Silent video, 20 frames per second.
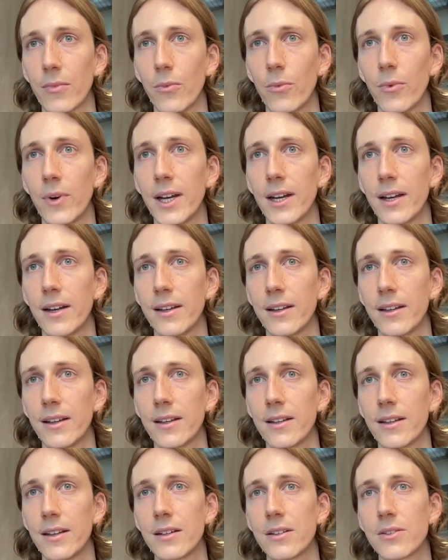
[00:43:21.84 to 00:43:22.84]
where
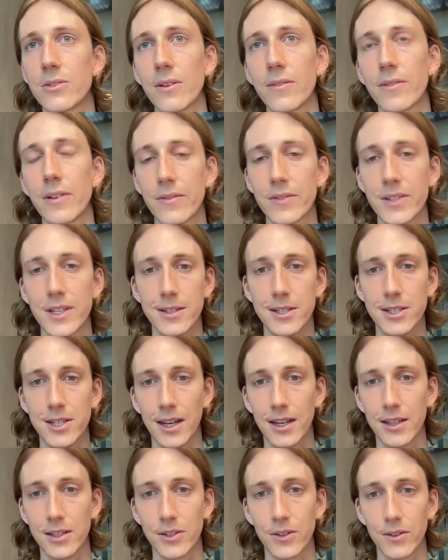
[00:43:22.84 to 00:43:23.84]
in a derivatives exchange,